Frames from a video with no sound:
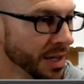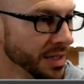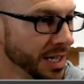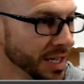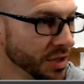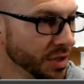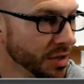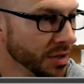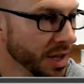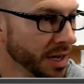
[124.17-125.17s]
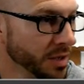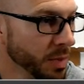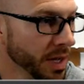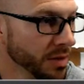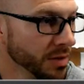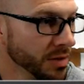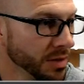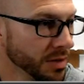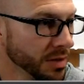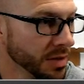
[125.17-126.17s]
Teacher. Lions. Panthers.
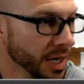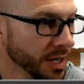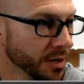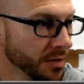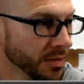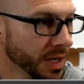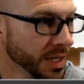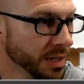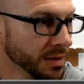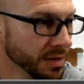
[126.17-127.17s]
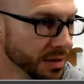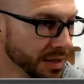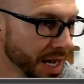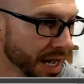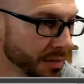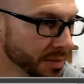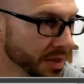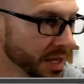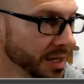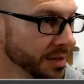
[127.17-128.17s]
Tiger. Vikings. Tom.
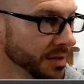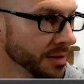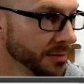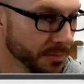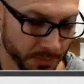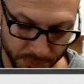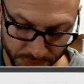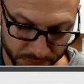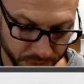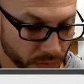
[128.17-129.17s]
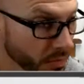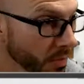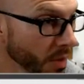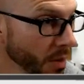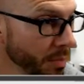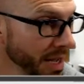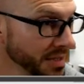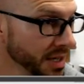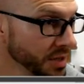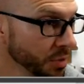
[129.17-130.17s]
Saints. Bass
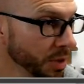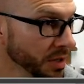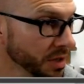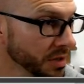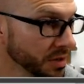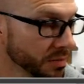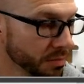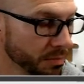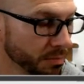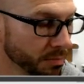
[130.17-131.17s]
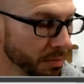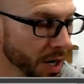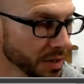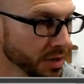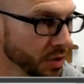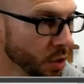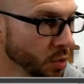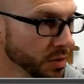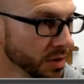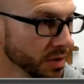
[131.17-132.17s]
Kisser. Bucks.
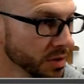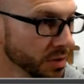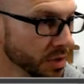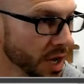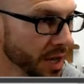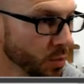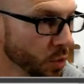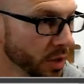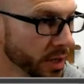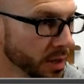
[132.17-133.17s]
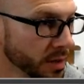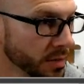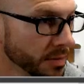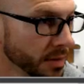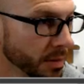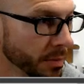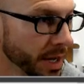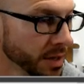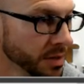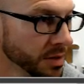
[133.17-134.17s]
Colts. John Woolley.
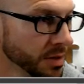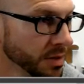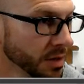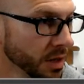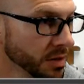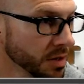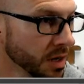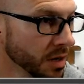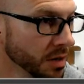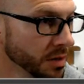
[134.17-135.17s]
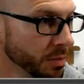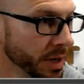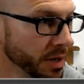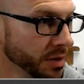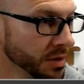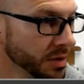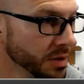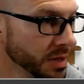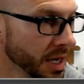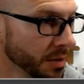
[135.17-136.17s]
Packers. Clugs. Cards. Bears.
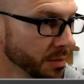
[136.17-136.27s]
Tom.